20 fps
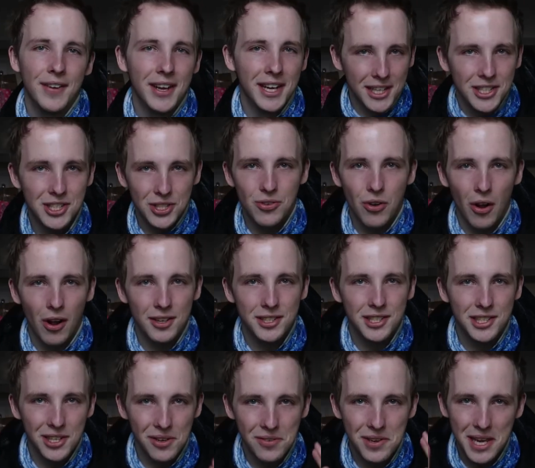Fingers
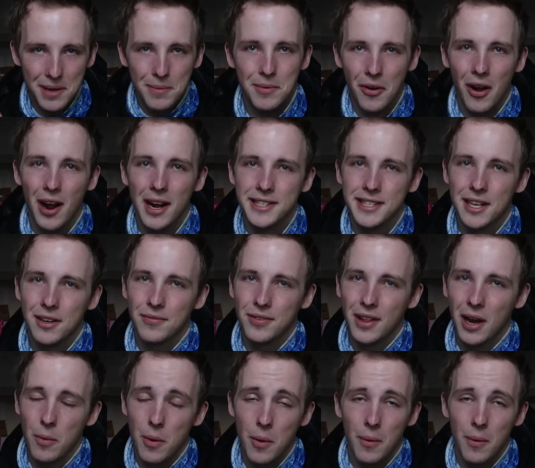crossed. So keep your eyes out for that.